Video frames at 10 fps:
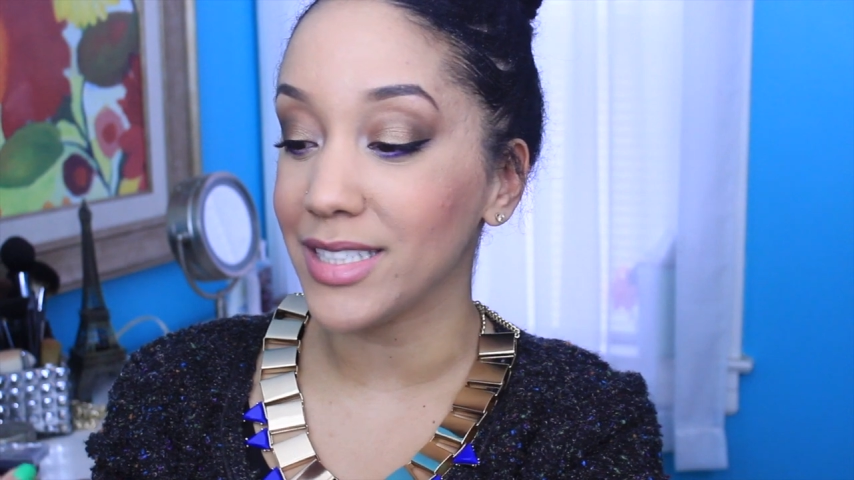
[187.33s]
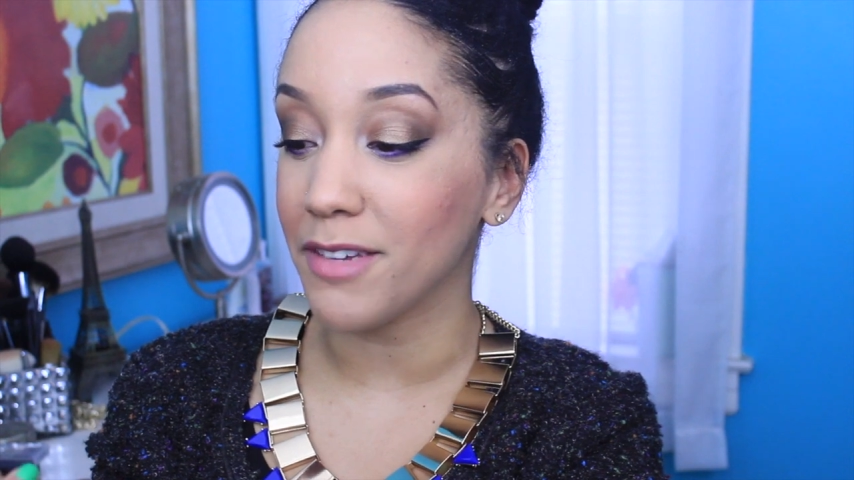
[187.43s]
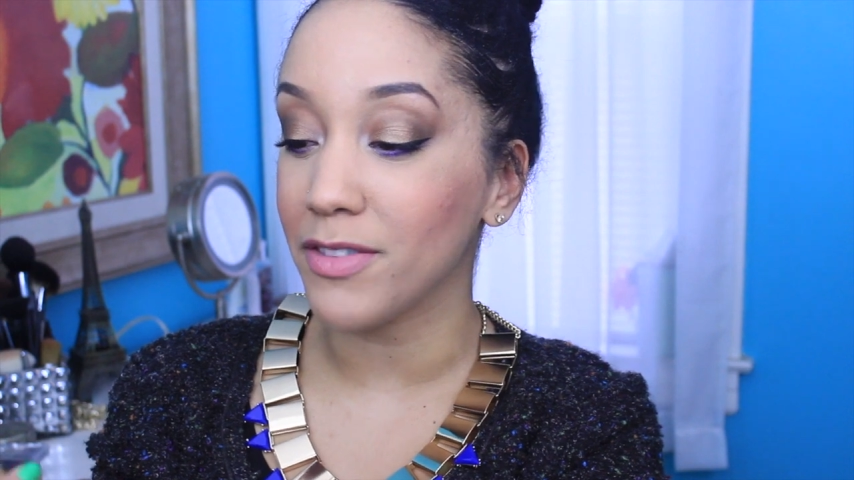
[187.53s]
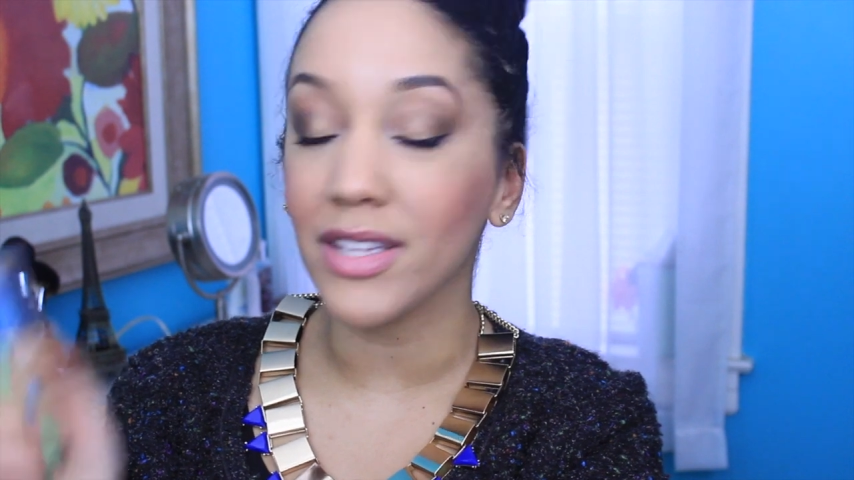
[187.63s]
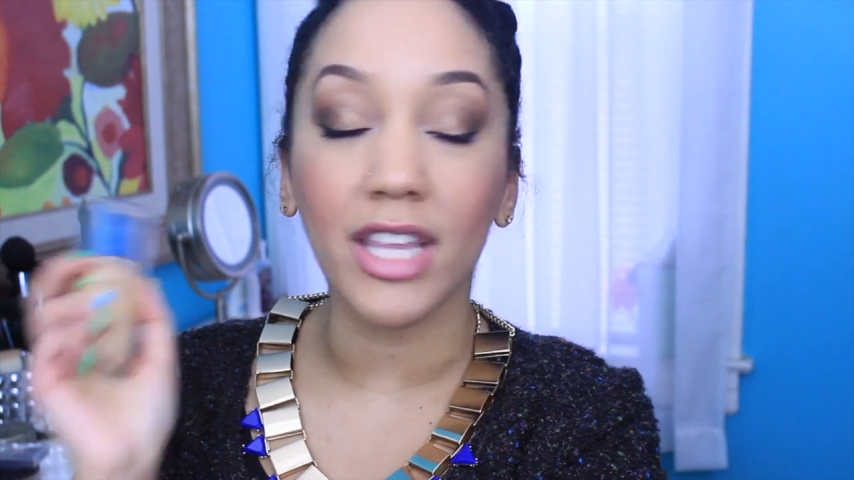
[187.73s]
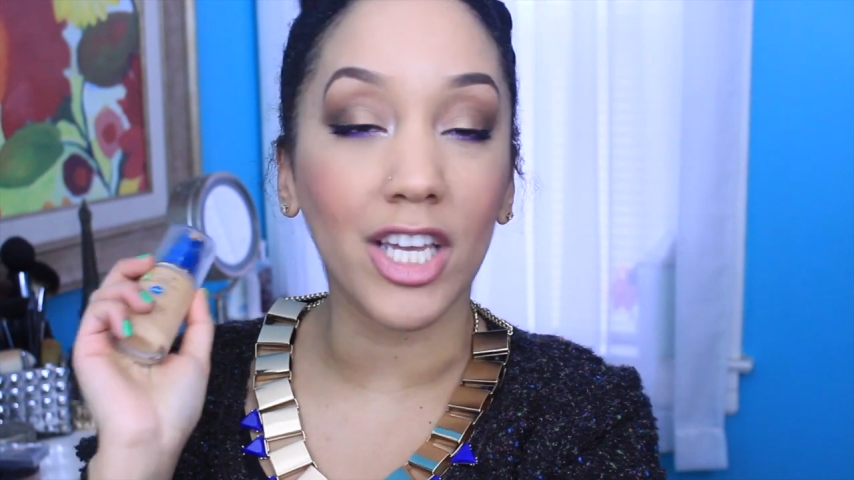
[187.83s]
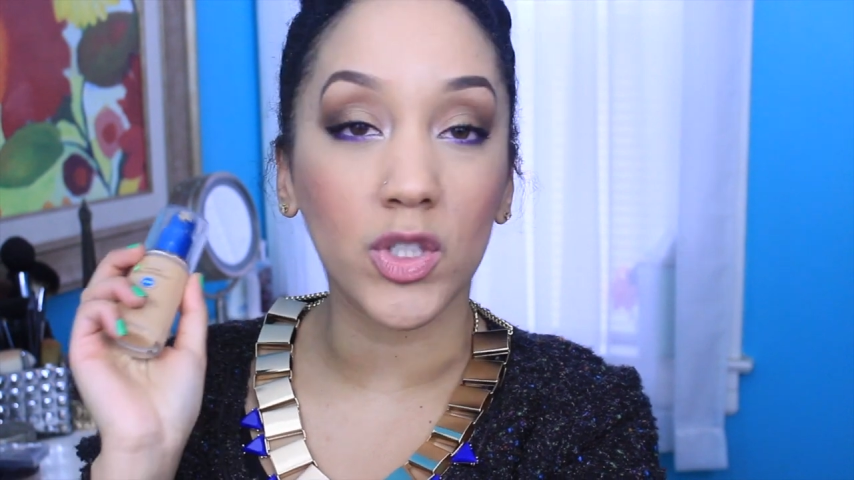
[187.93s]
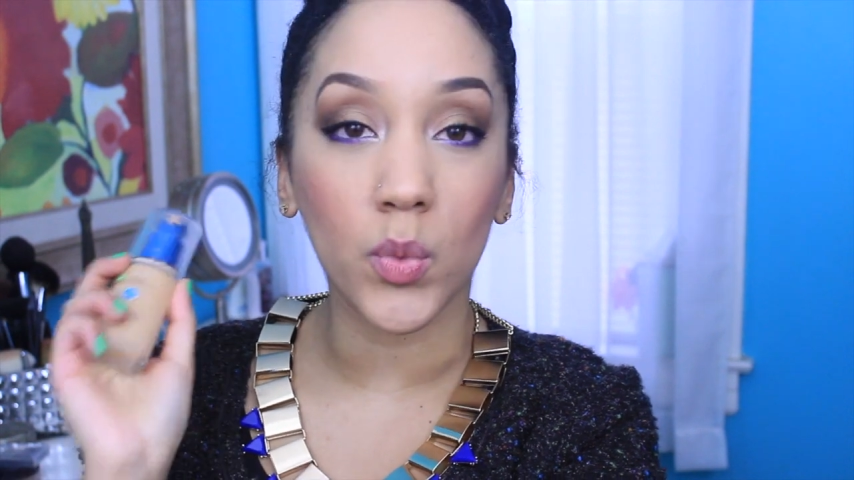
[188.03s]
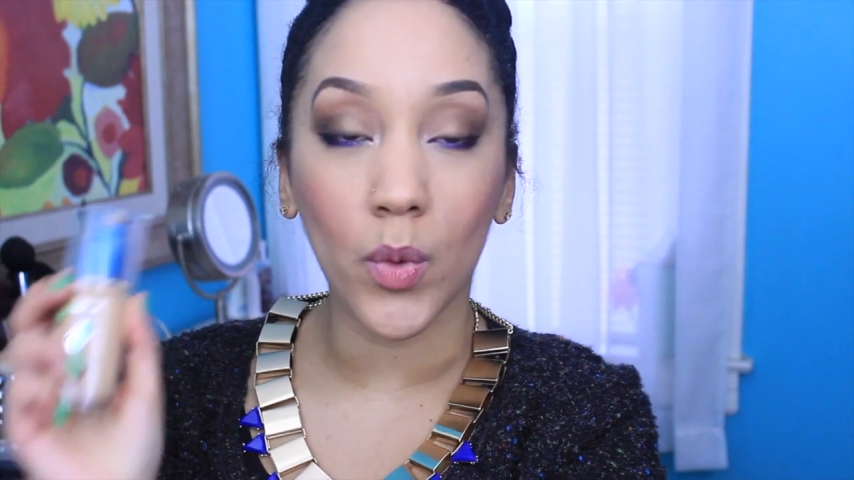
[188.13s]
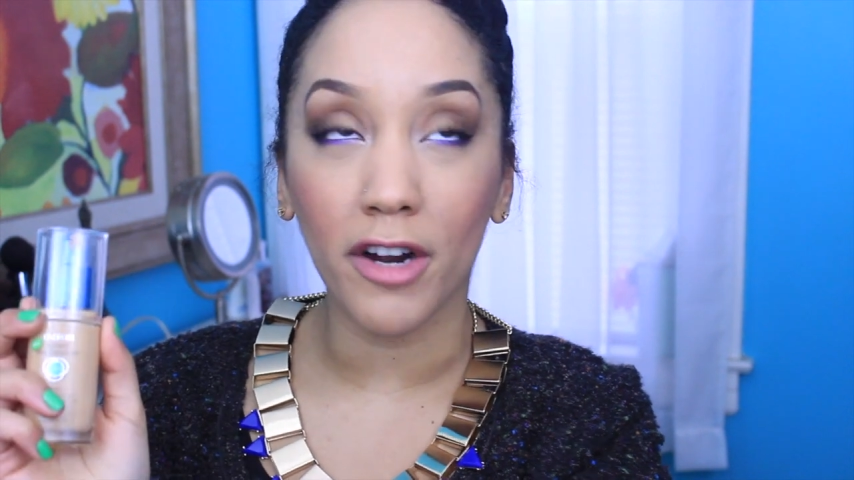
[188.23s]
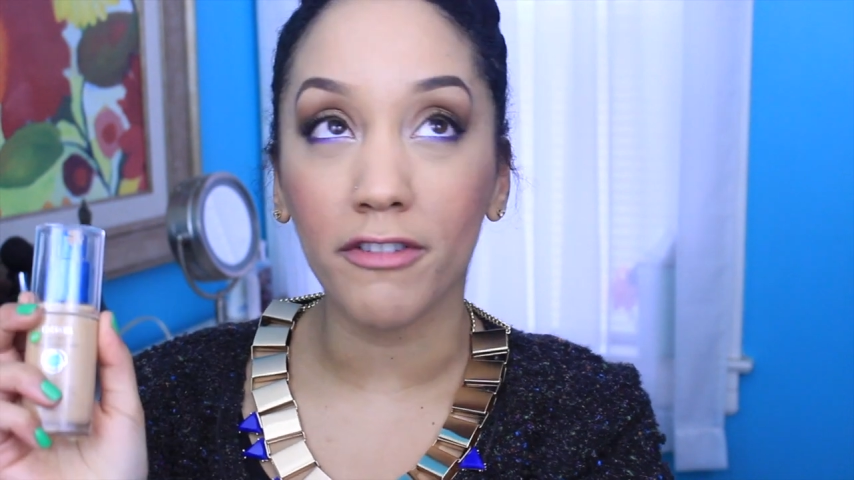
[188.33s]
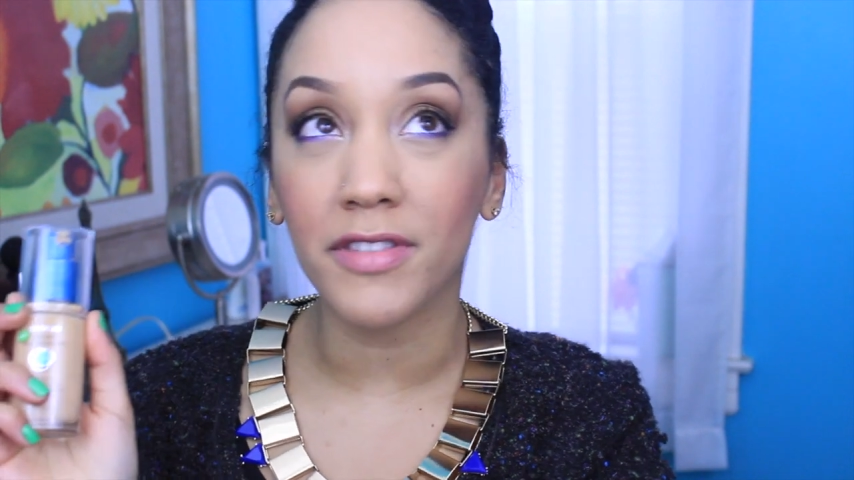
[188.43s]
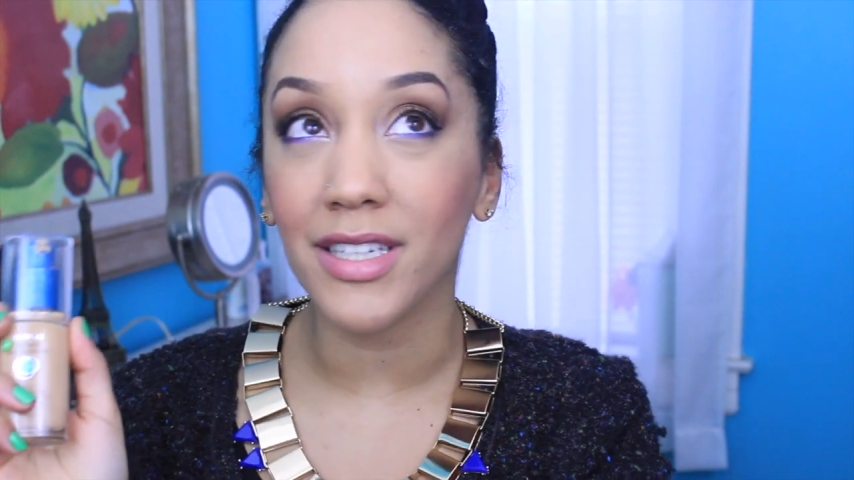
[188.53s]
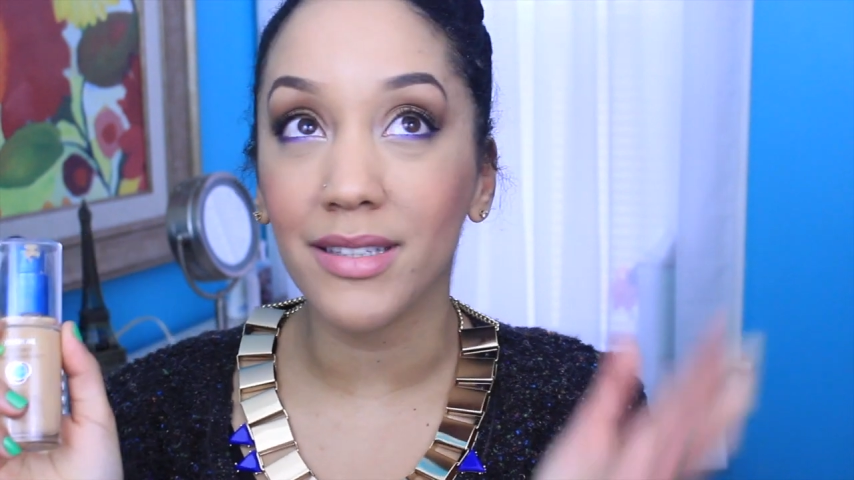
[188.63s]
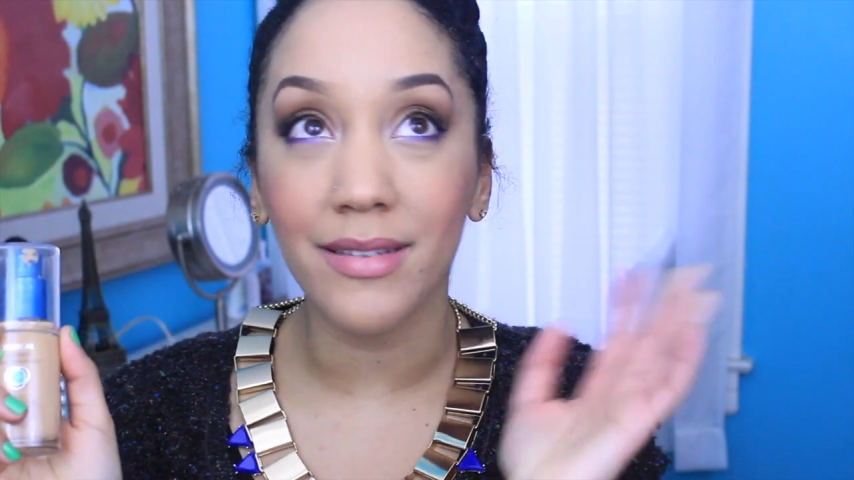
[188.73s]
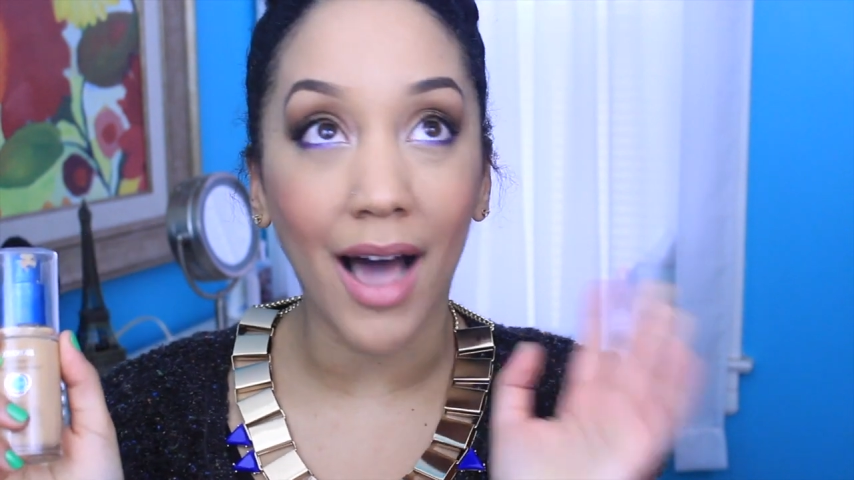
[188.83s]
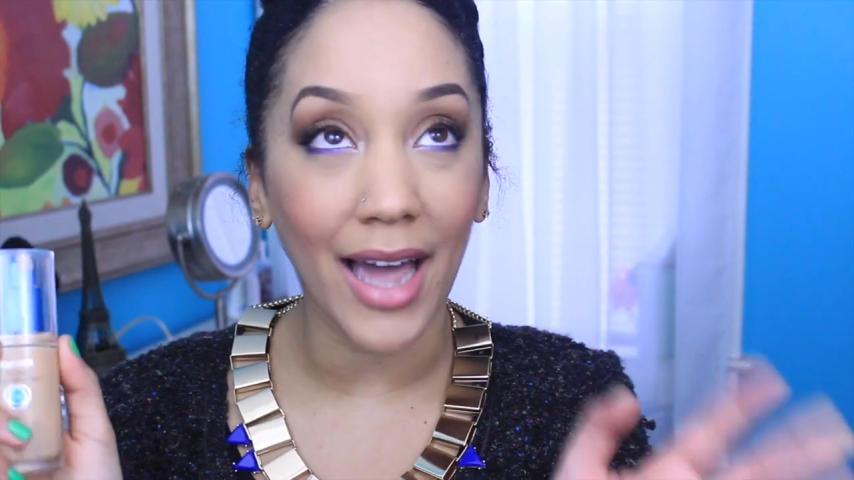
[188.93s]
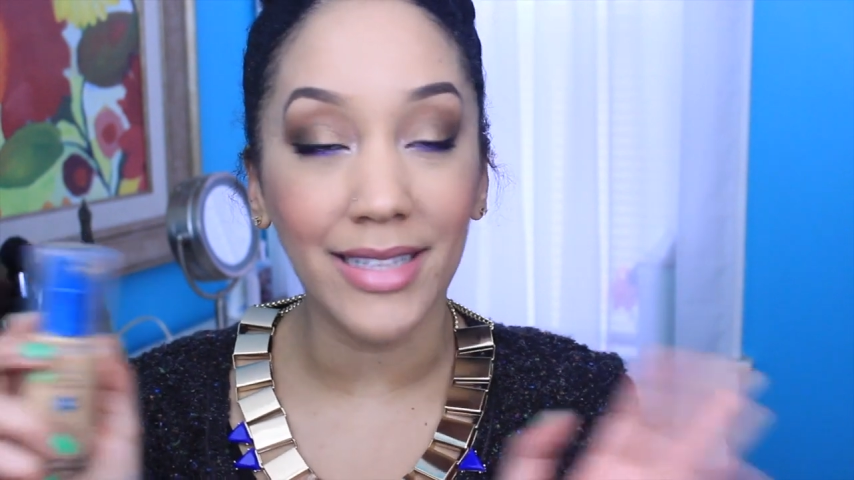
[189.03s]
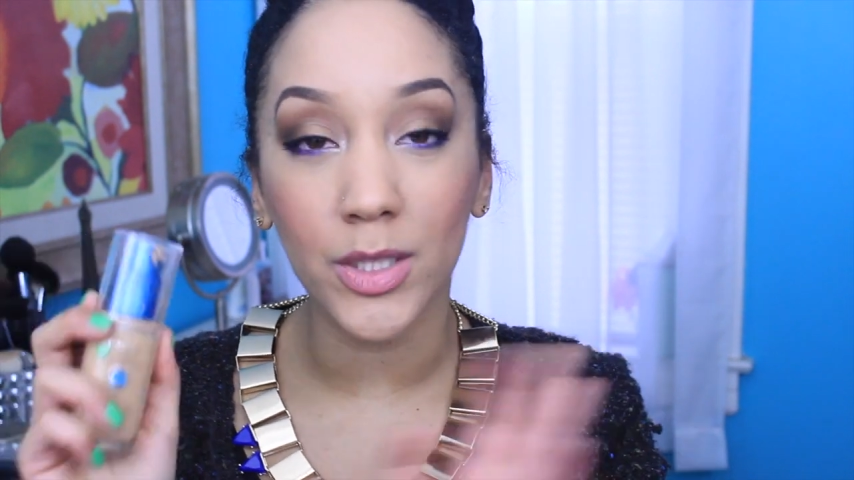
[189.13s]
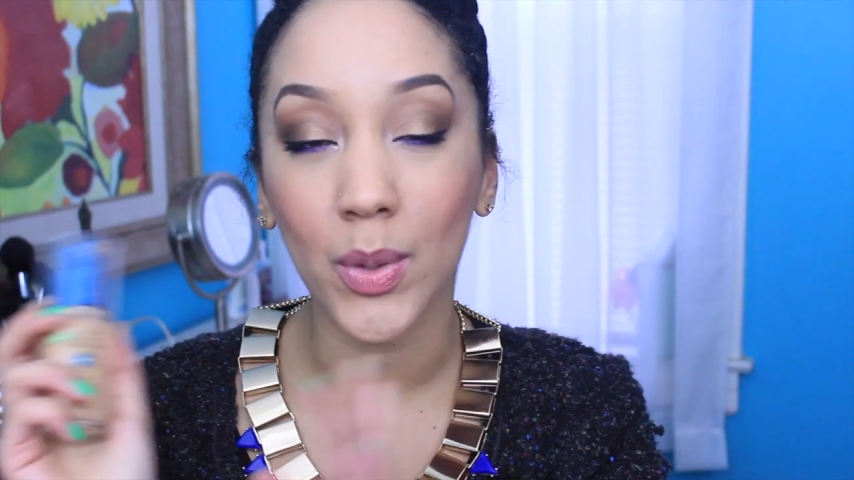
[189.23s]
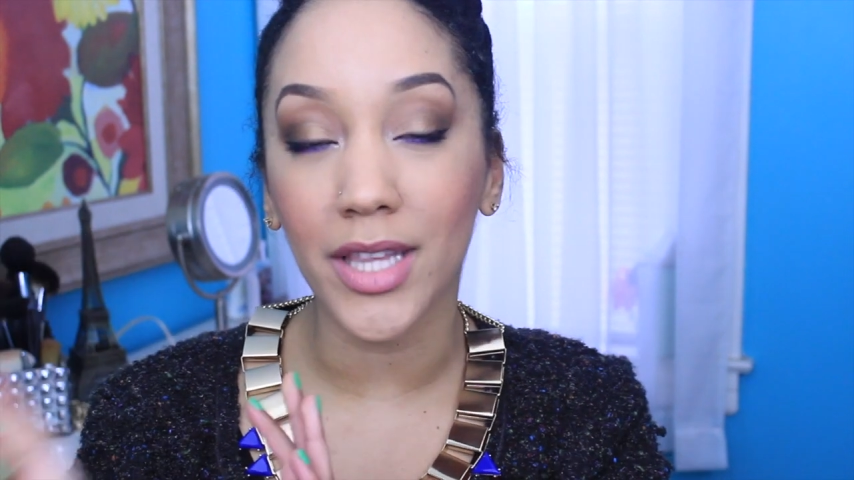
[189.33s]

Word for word: I definitely think it's worth the 9 to